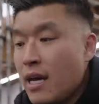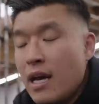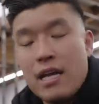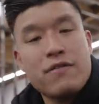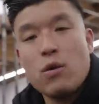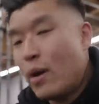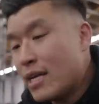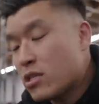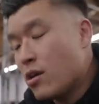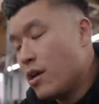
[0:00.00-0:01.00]
And if the
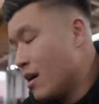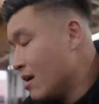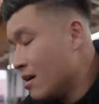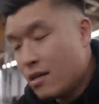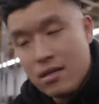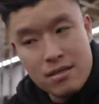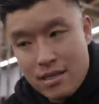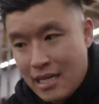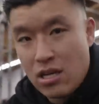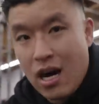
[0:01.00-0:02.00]
weights are there,
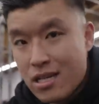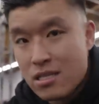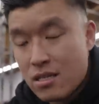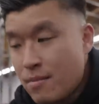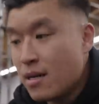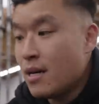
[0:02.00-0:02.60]
that's awesome.